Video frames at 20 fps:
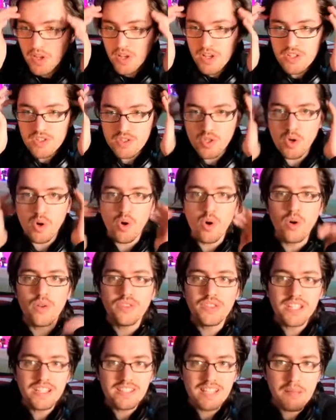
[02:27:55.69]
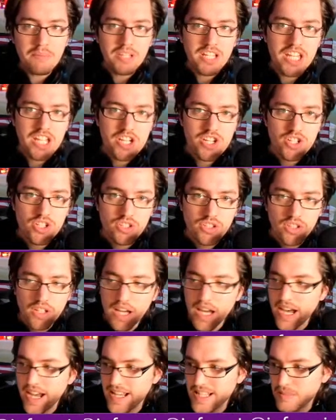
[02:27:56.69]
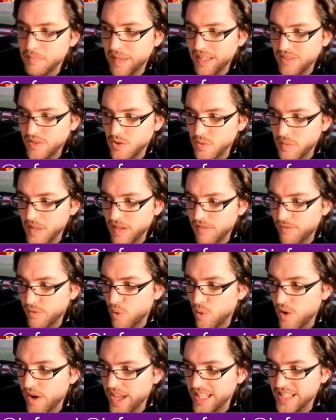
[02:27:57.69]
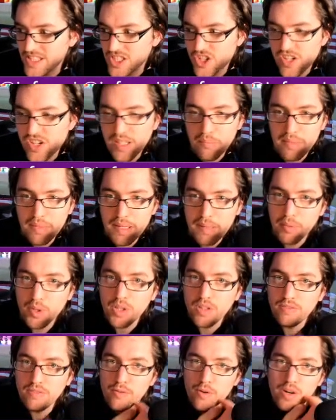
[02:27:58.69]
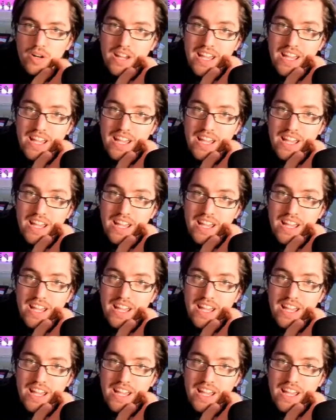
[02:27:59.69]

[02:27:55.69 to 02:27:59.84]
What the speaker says: So this application is meant to be for internal people, for